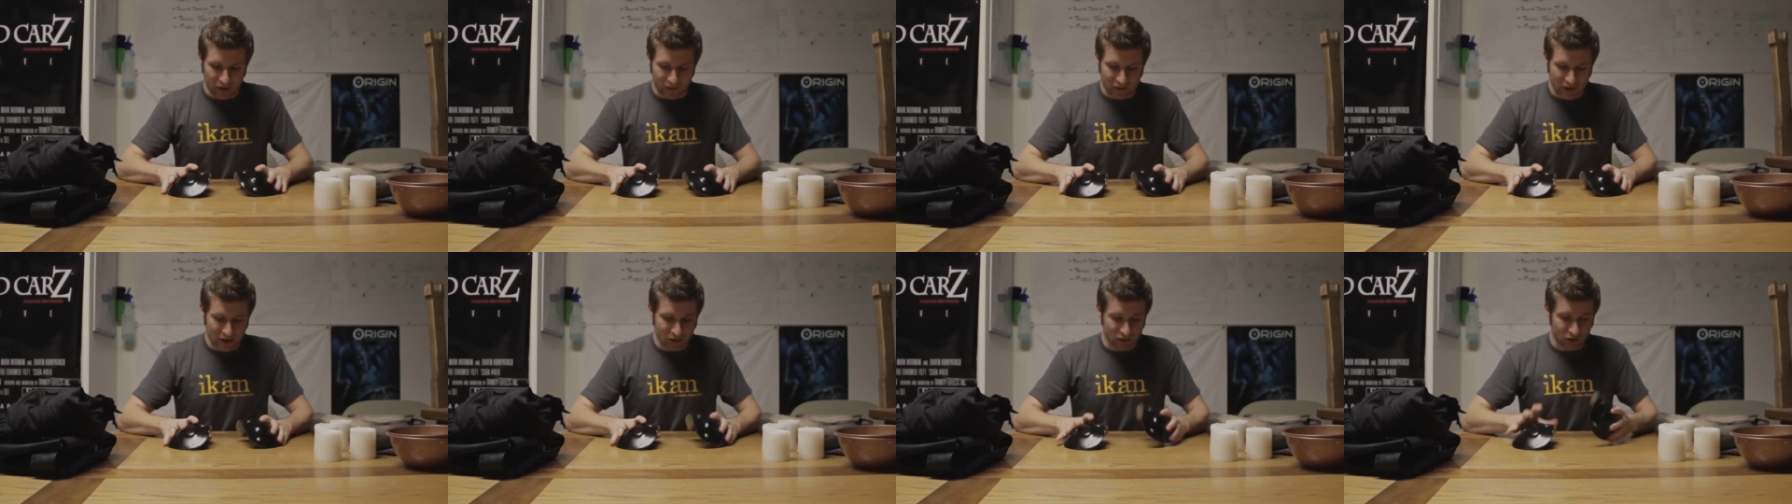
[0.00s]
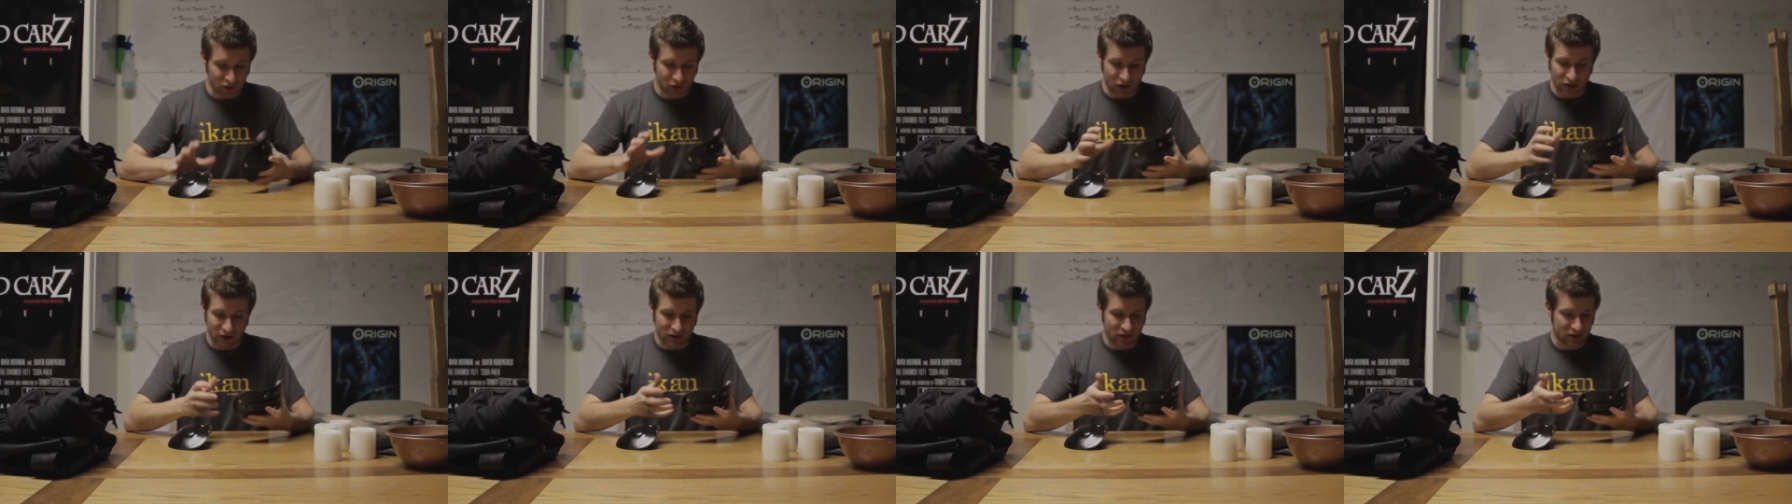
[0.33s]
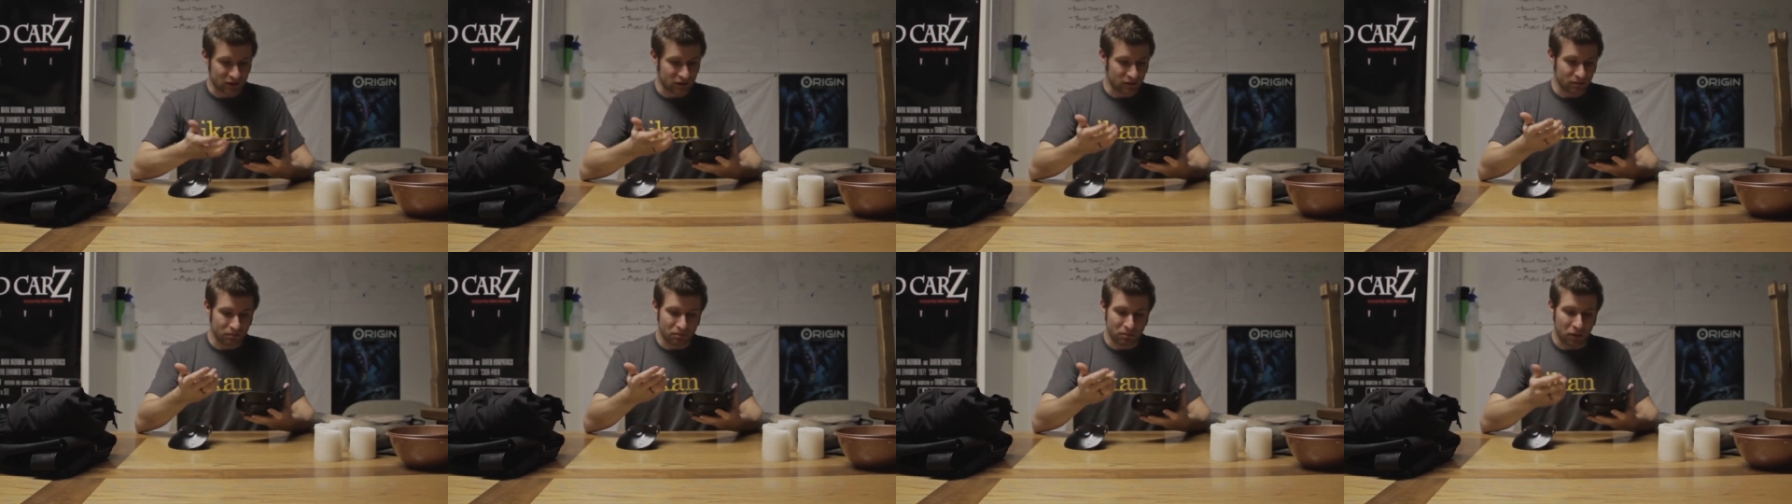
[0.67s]
These are
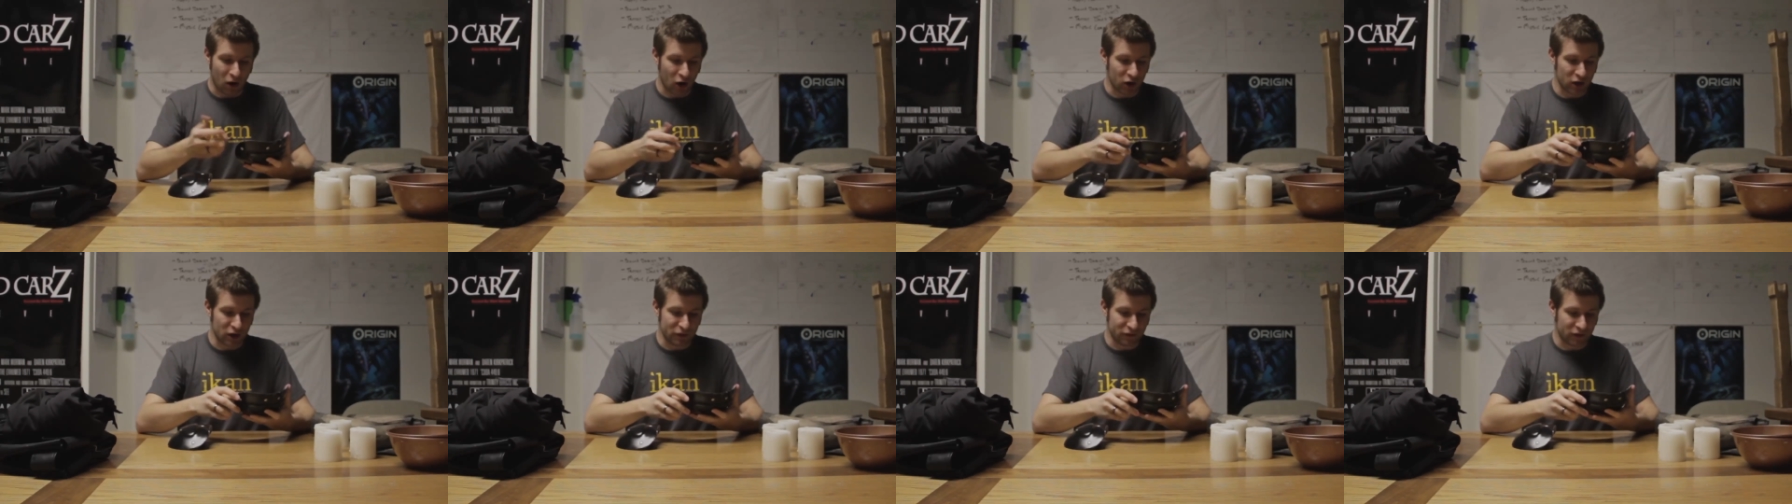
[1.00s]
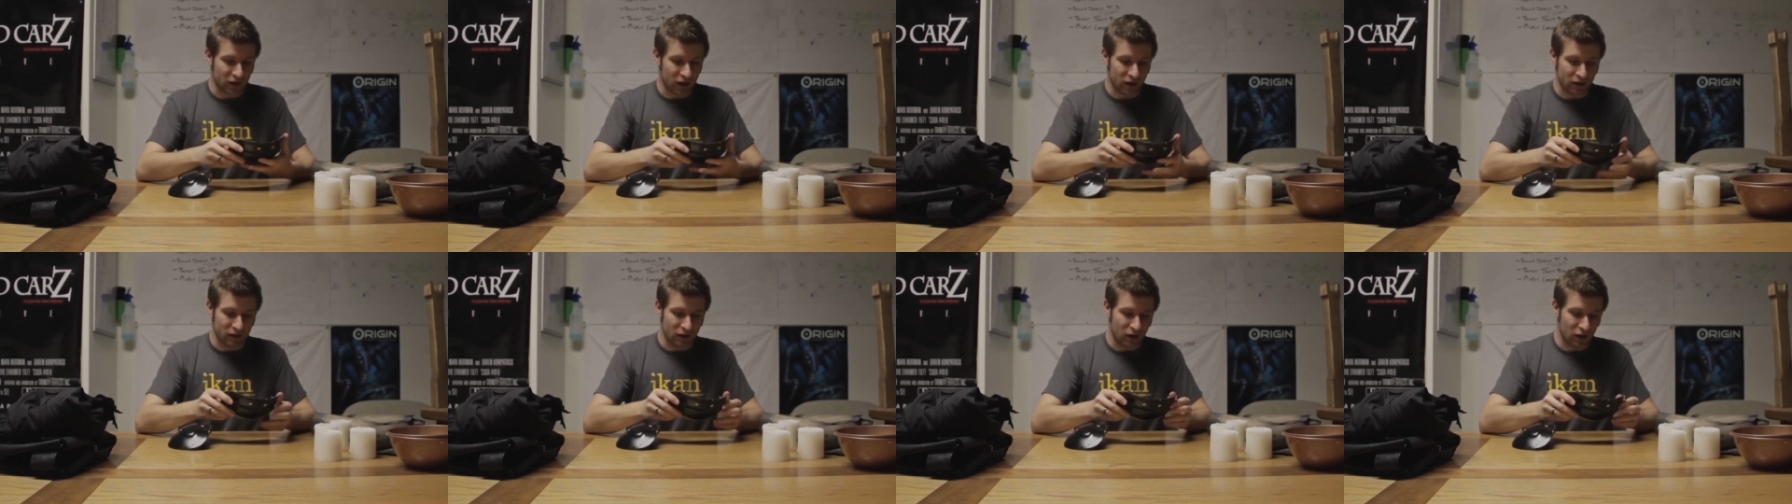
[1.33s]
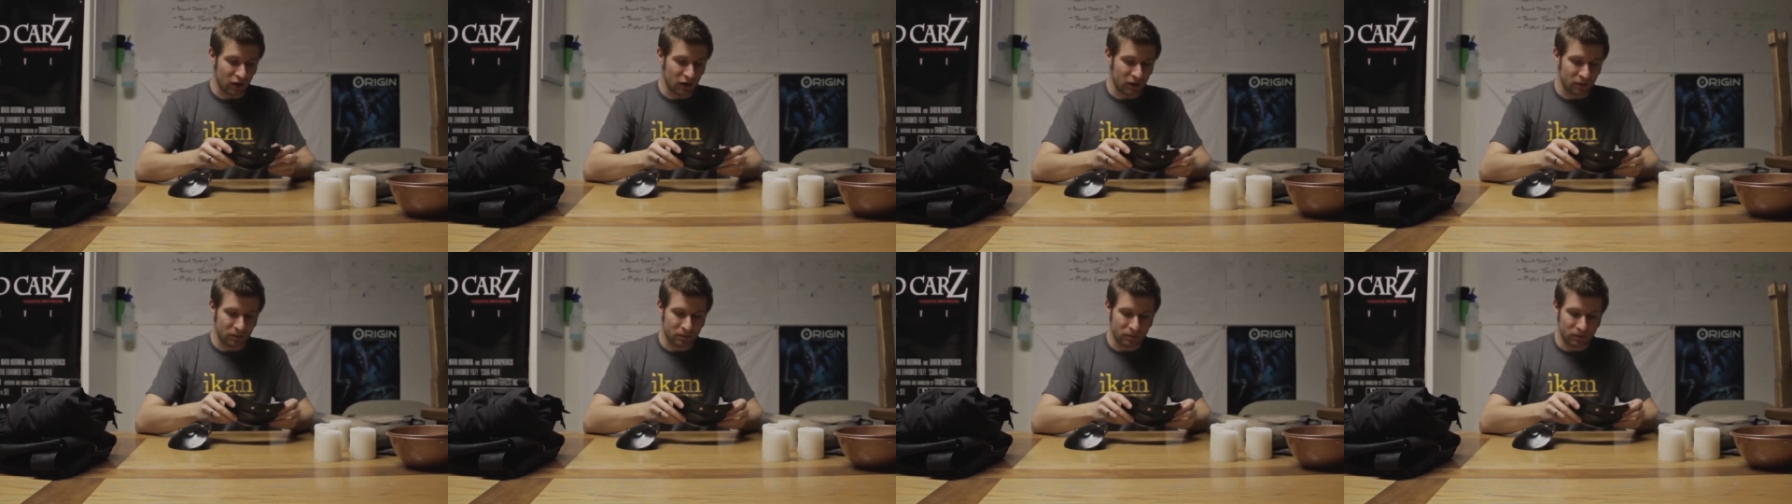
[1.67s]
just part of
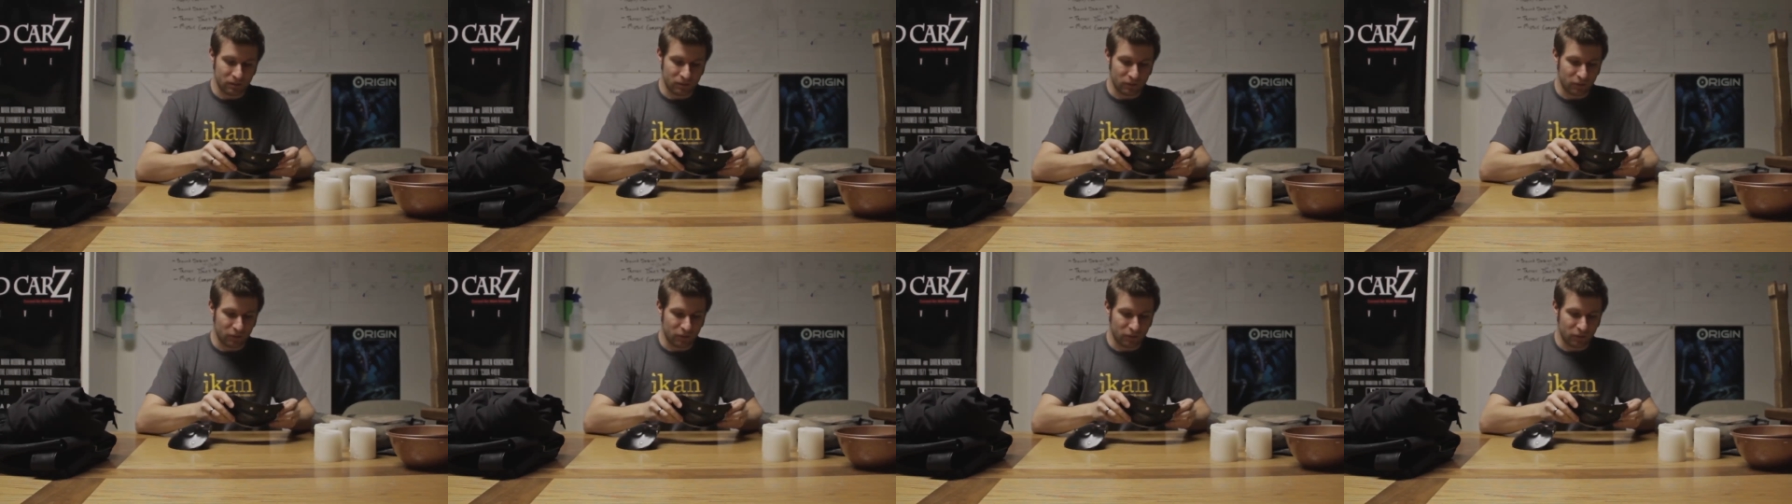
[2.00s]
a